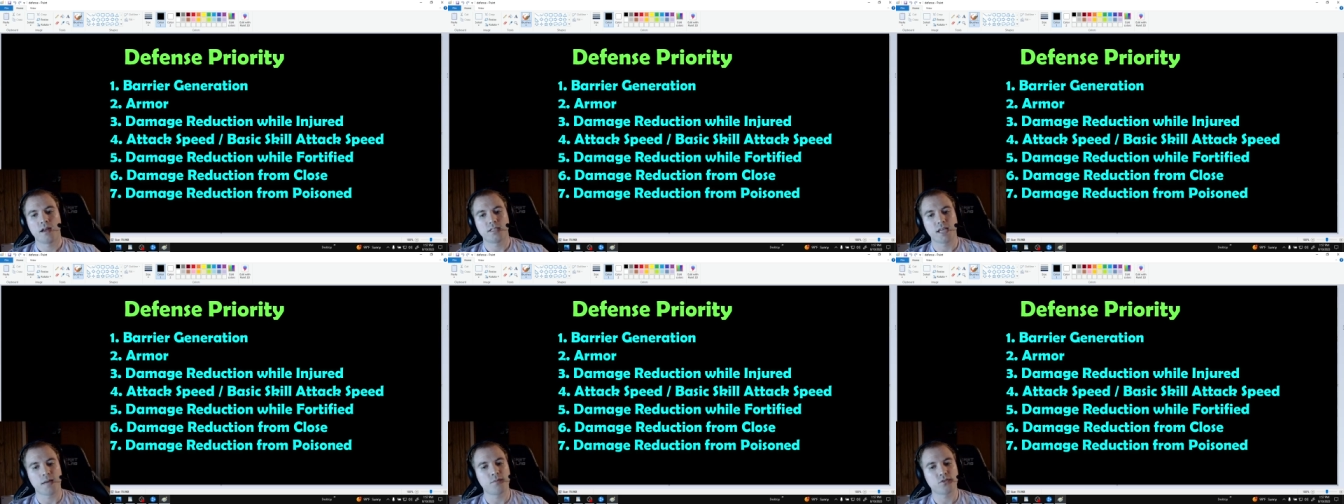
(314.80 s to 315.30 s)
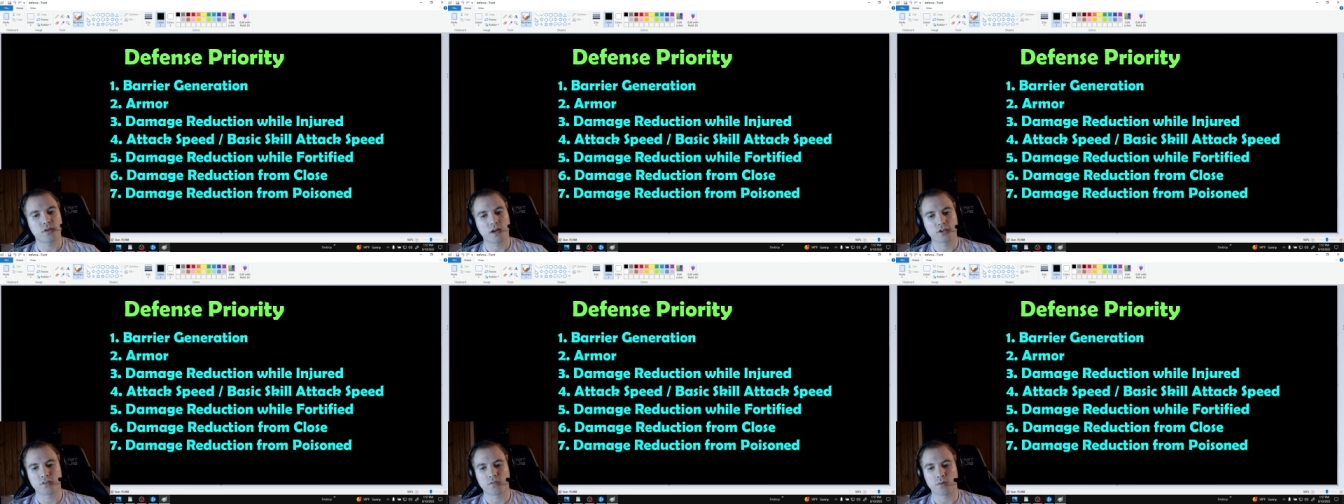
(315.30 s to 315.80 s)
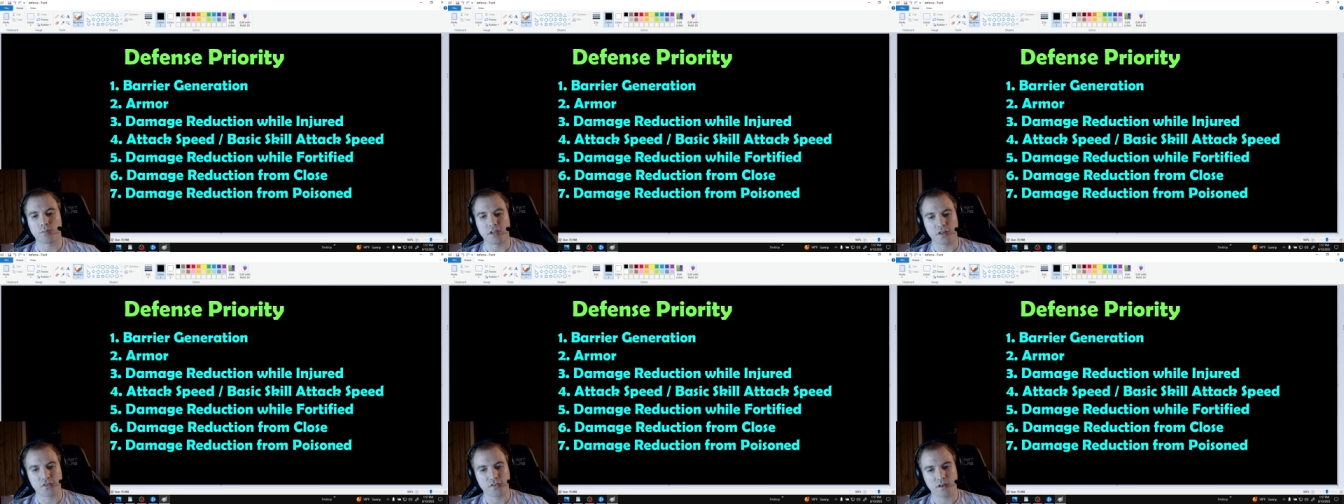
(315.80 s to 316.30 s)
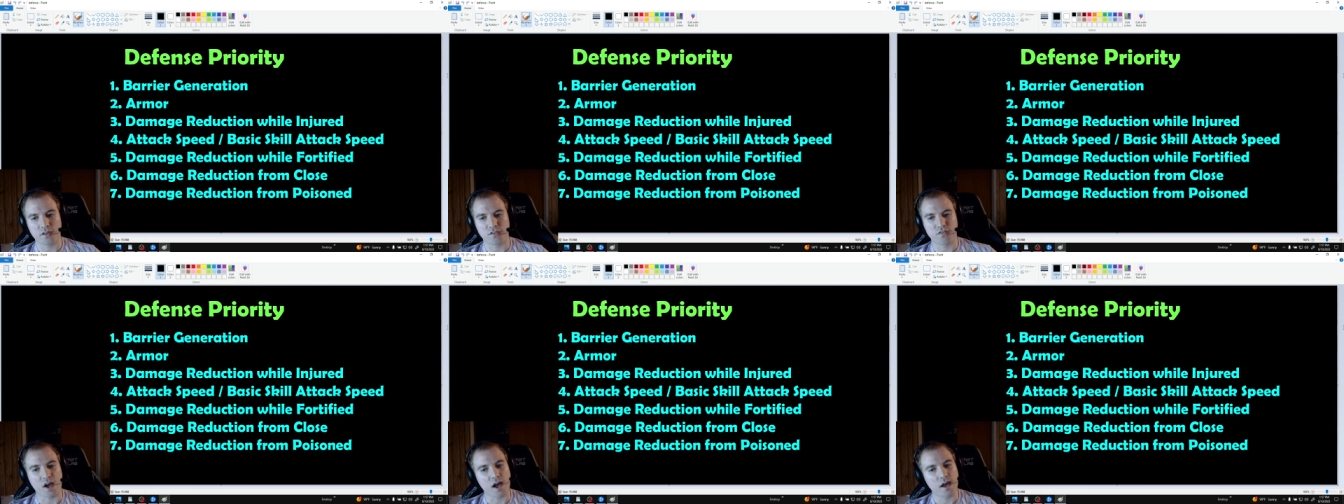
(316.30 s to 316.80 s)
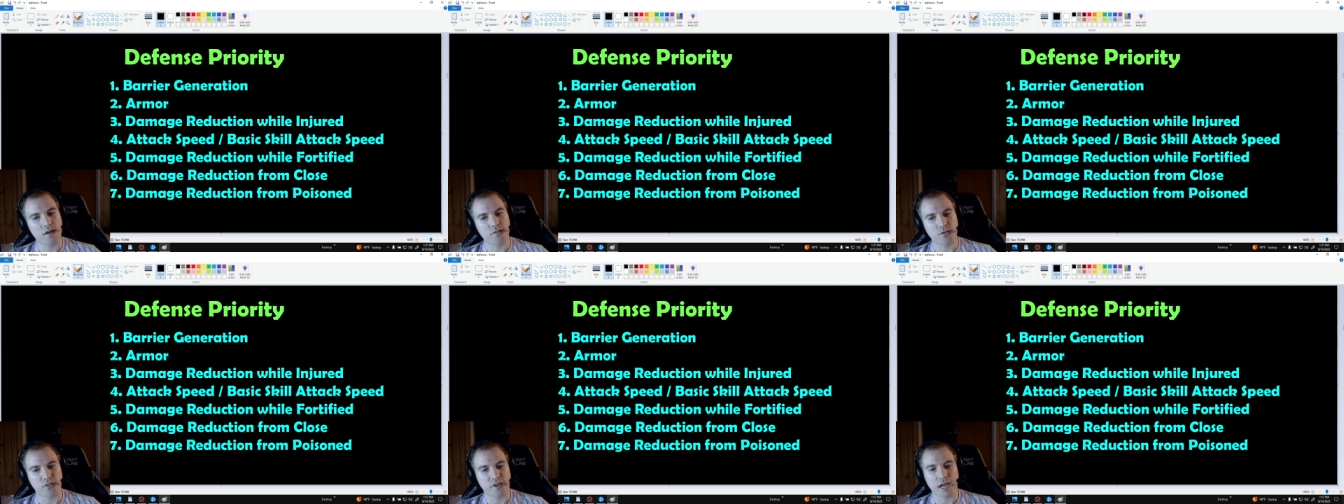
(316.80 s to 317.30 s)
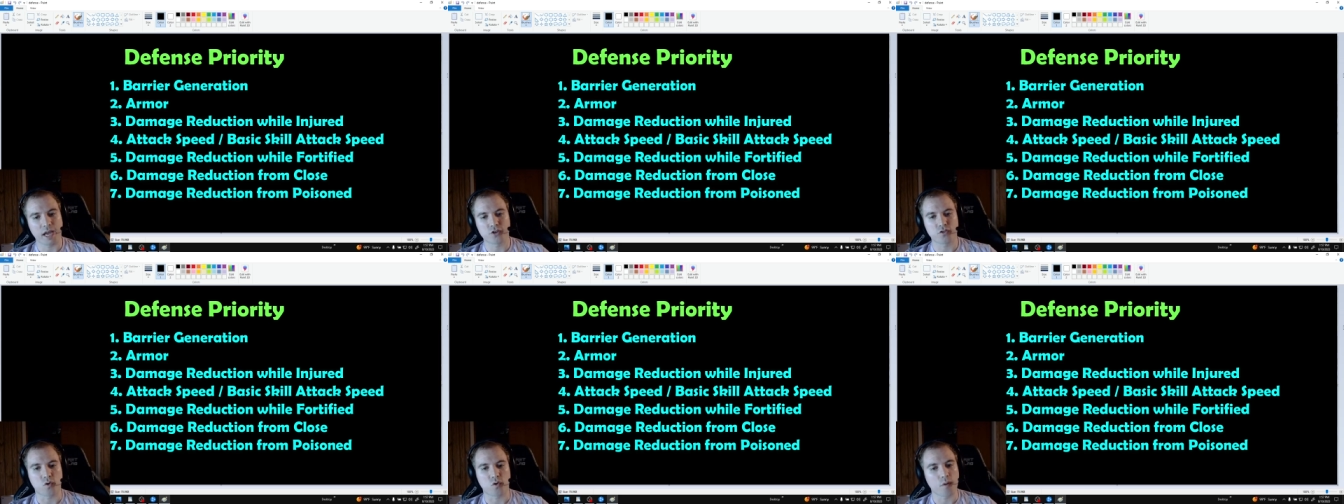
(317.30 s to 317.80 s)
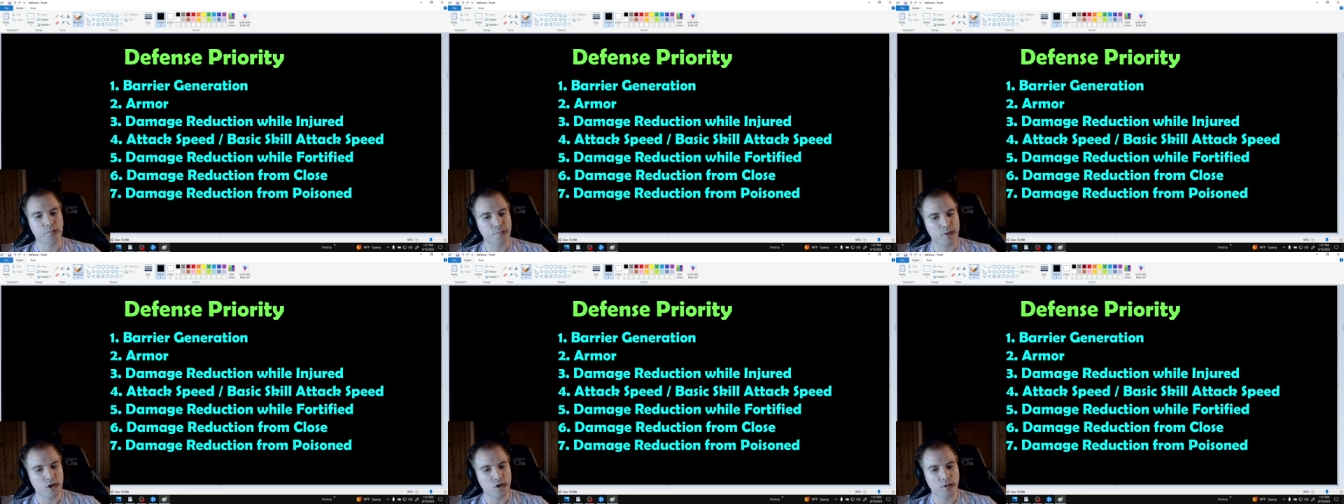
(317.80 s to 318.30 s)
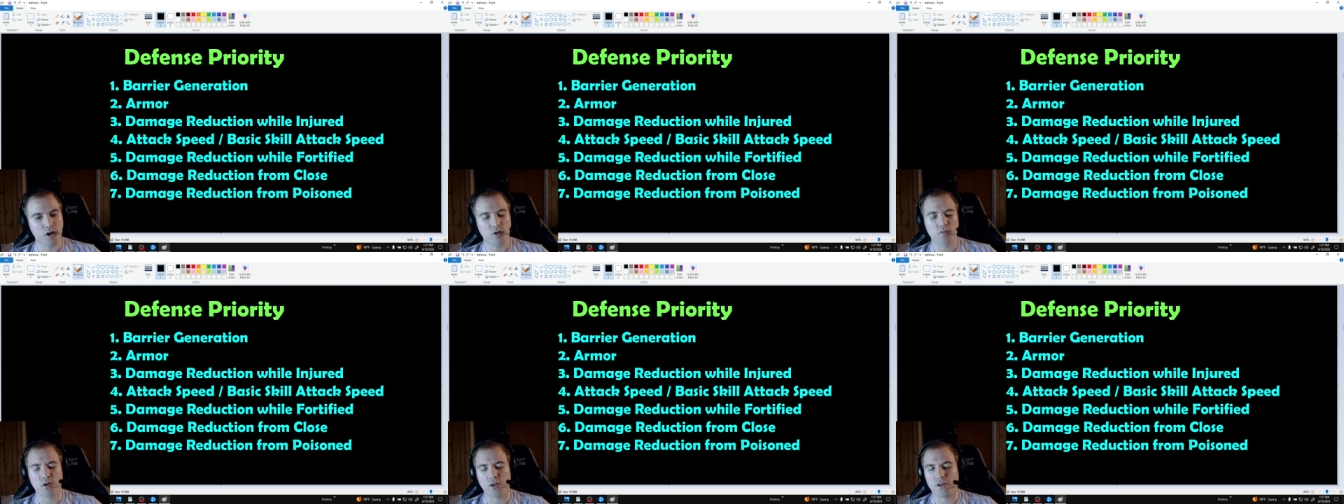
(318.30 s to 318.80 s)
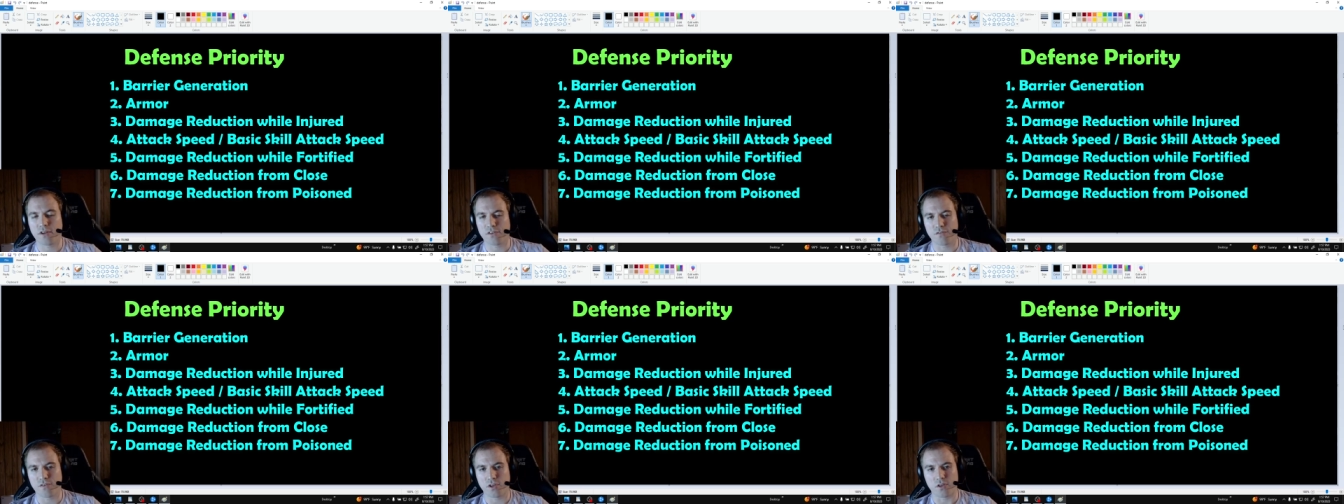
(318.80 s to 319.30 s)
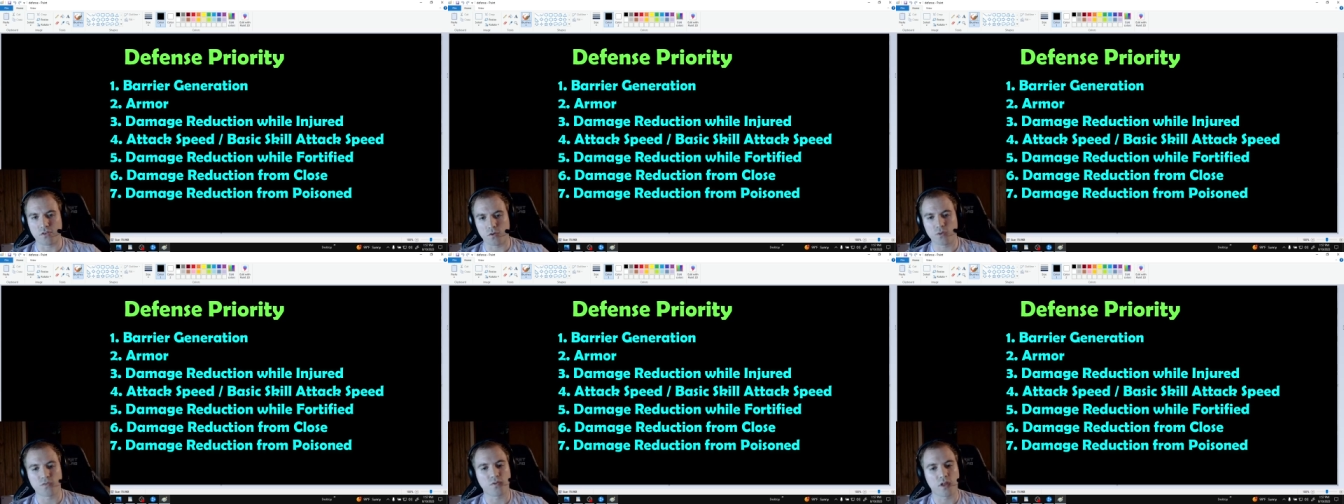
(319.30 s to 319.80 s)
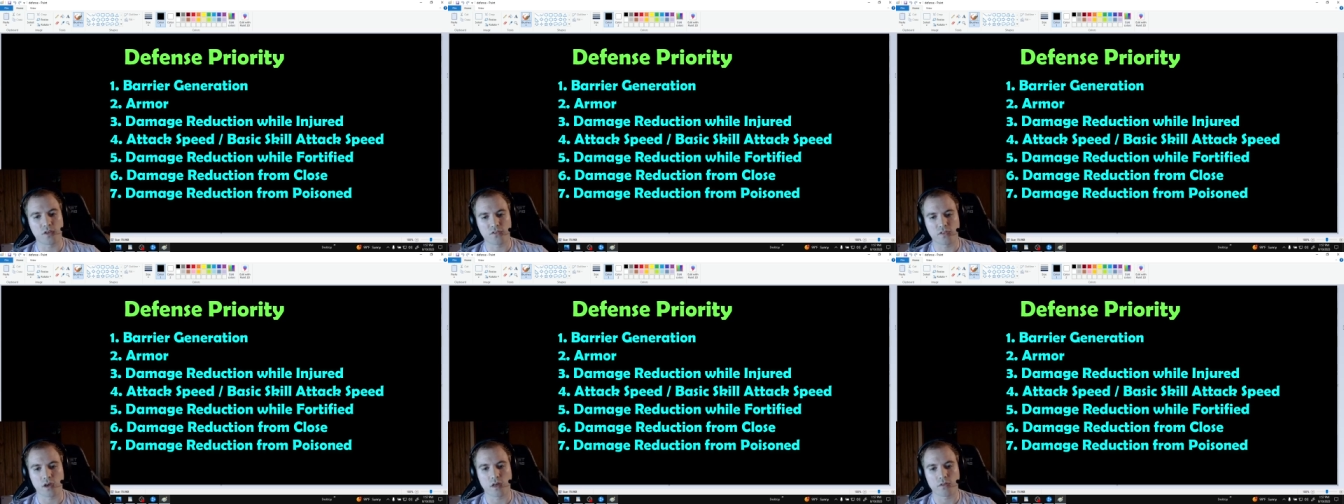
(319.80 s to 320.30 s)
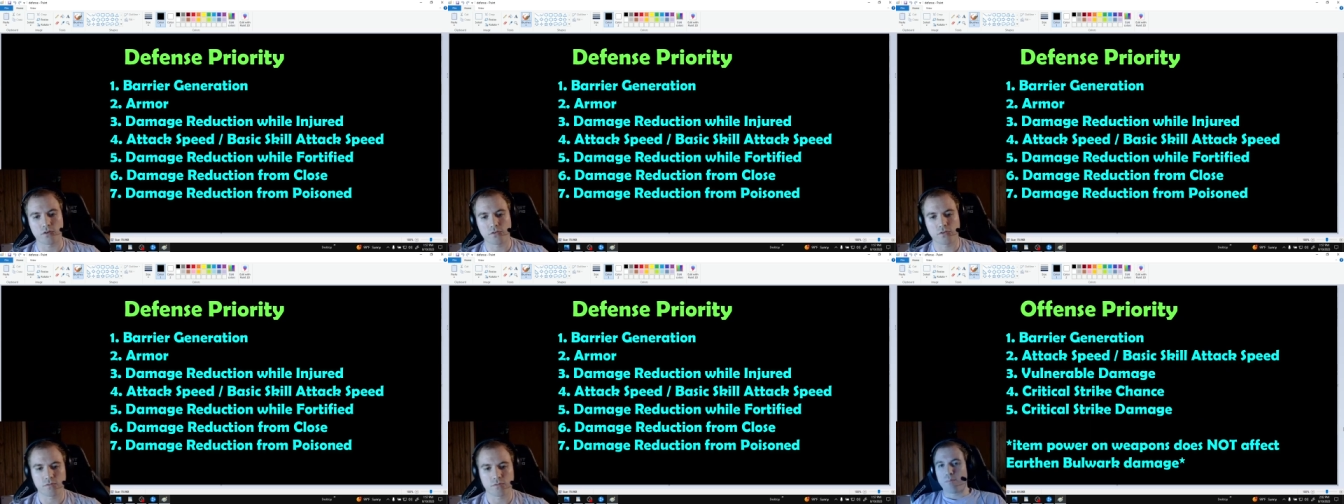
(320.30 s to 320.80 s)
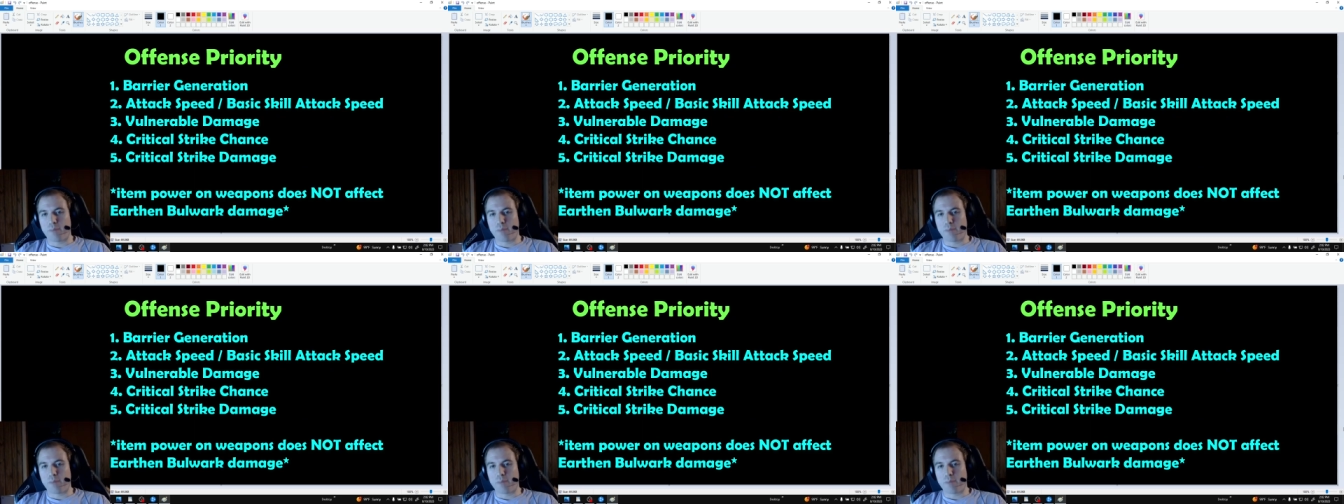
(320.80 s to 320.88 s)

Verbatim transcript: Damage reduction from distant is fine for the occasional corpse bow, but overall it doesn't feel as useful as the others.